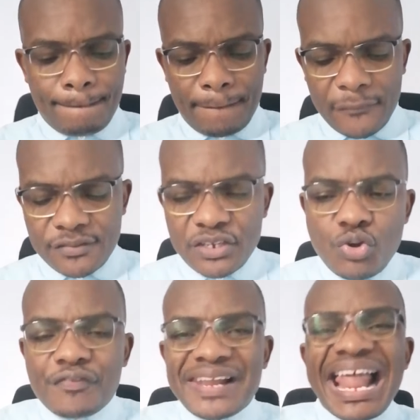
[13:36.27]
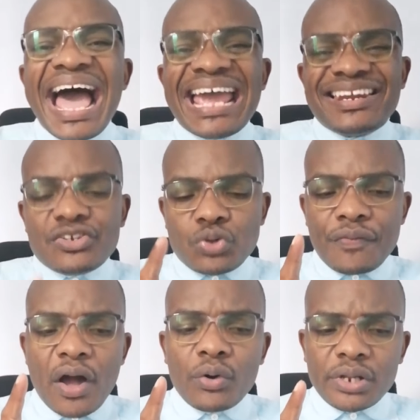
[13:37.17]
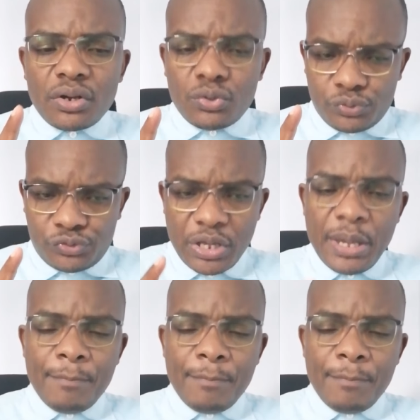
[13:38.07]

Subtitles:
He said, you have lied to the Holy Ghost,